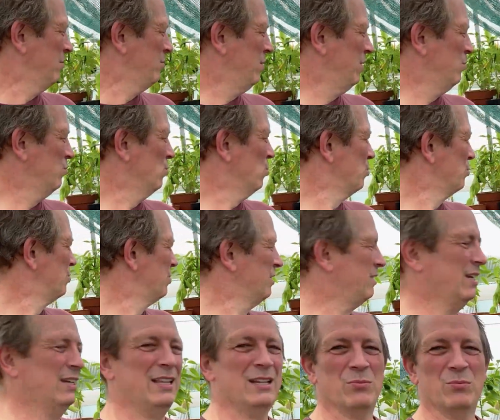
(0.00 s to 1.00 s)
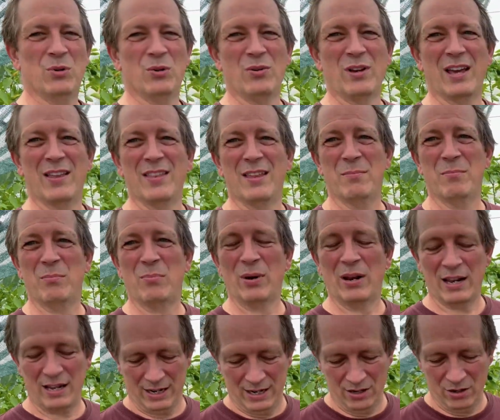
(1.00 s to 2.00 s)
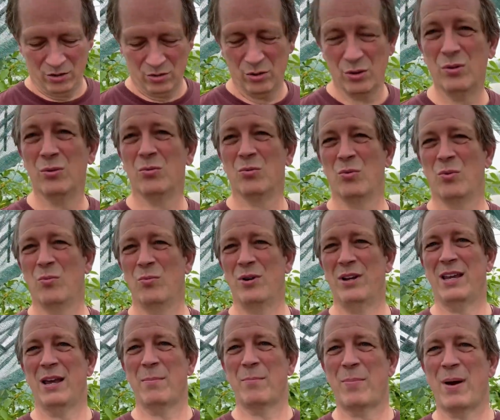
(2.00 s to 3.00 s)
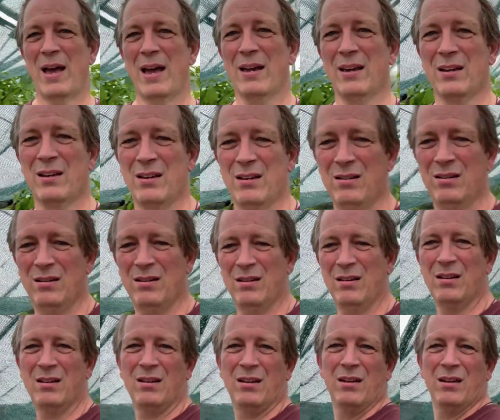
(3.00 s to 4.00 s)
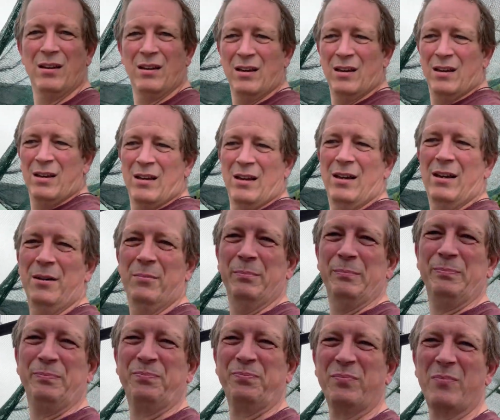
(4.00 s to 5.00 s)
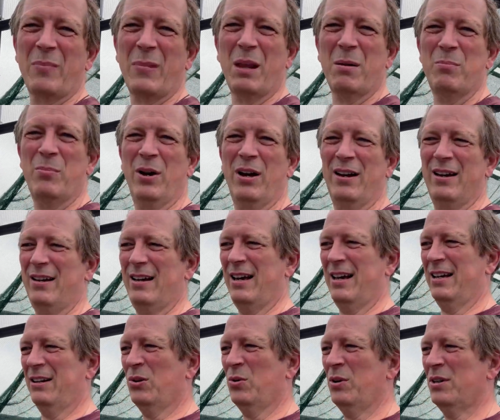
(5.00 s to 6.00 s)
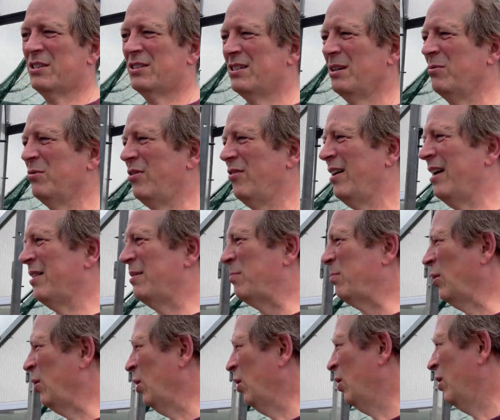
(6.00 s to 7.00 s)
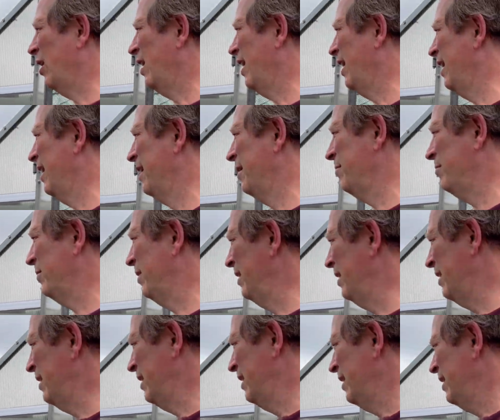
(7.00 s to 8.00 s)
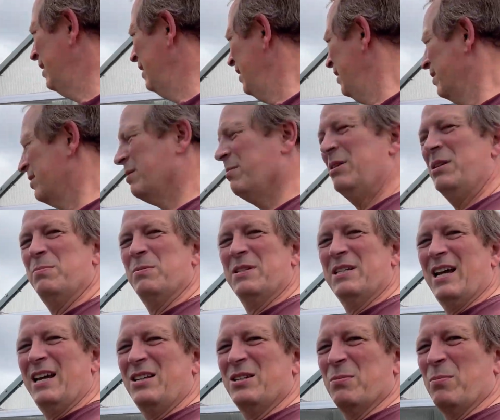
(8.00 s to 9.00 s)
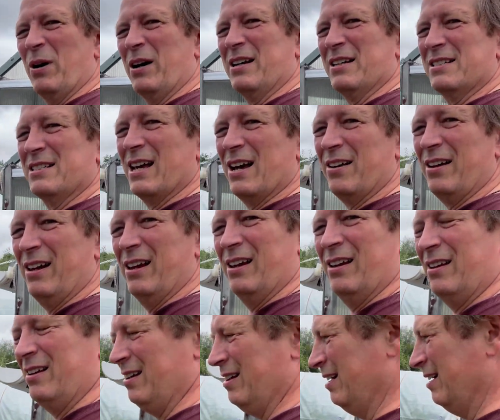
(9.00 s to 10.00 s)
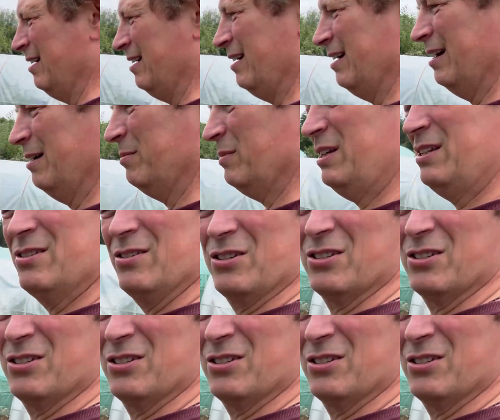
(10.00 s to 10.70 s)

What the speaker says: being watered, and then we'll get them planted on when we get back. But a quick summary around the plot. Some of these potato buckets down here, these